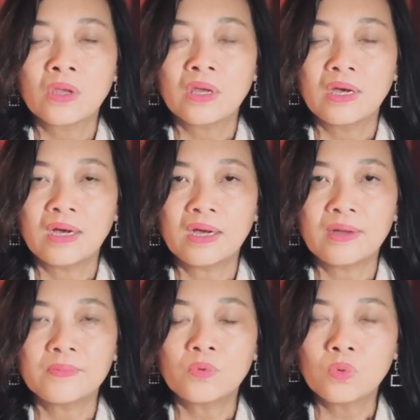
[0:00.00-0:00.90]

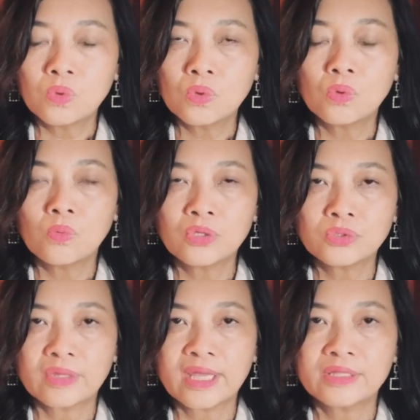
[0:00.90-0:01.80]
who work
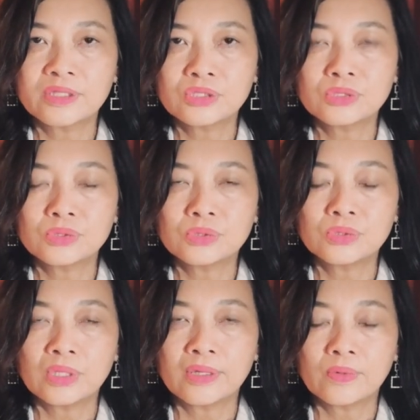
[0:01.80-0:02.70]
together
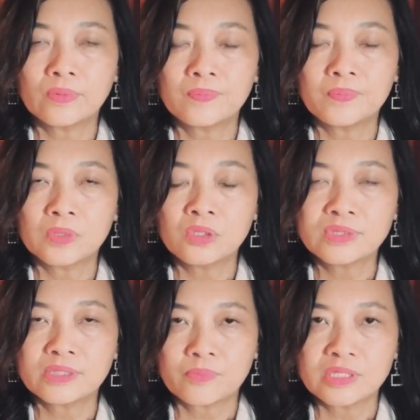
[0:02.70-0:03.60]
to
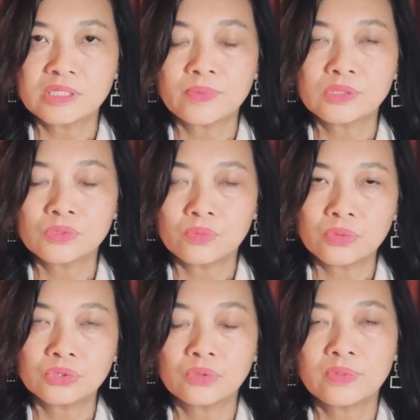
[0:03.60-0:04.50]
use their principles to
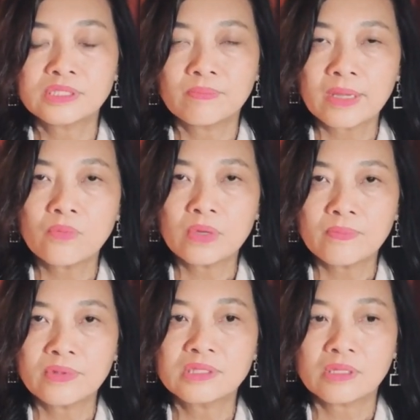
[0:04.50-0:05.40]
work towards
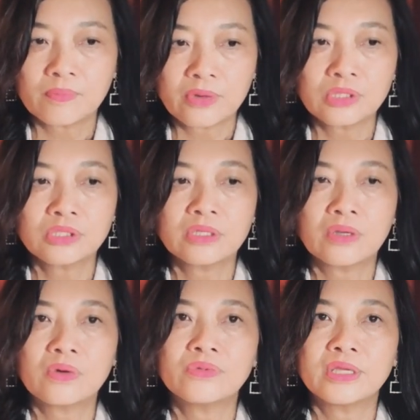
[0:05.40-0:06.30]
men-women separation
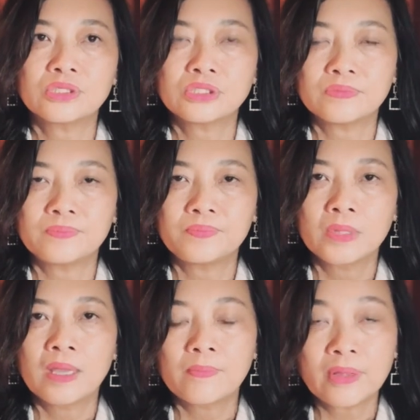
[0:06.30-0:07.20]
and connection.
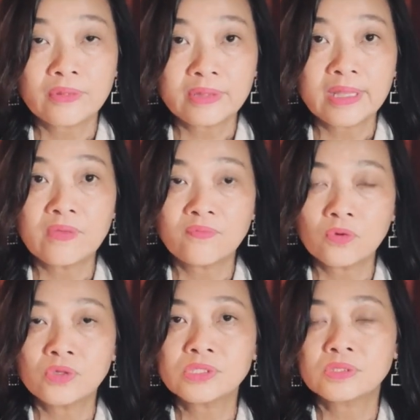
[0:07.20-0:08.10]
But they
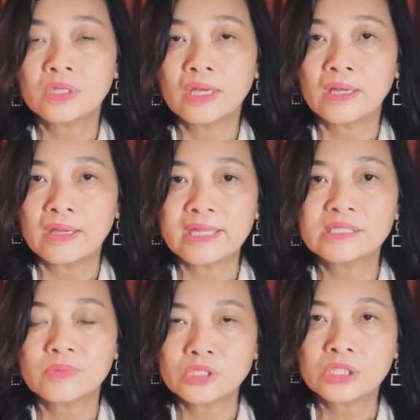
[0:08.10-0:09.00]
focus
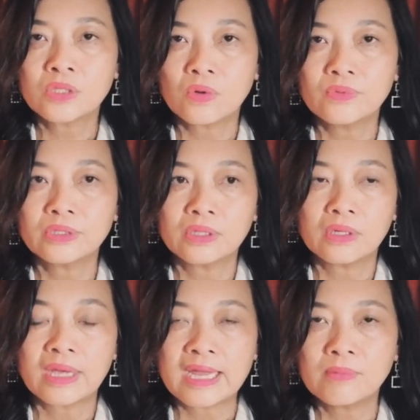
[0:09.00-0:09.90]
especially on the
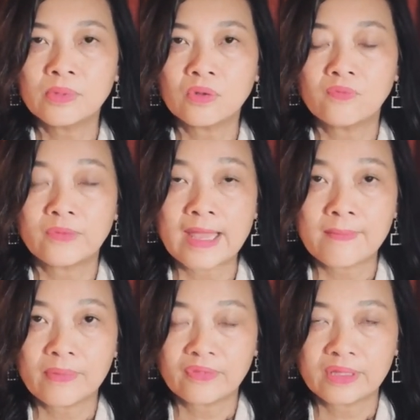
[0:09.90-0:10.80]
element of
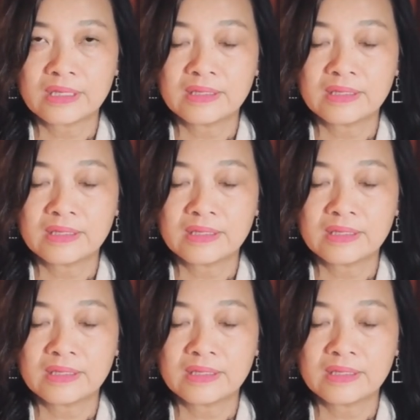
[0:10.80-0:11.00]
empathy.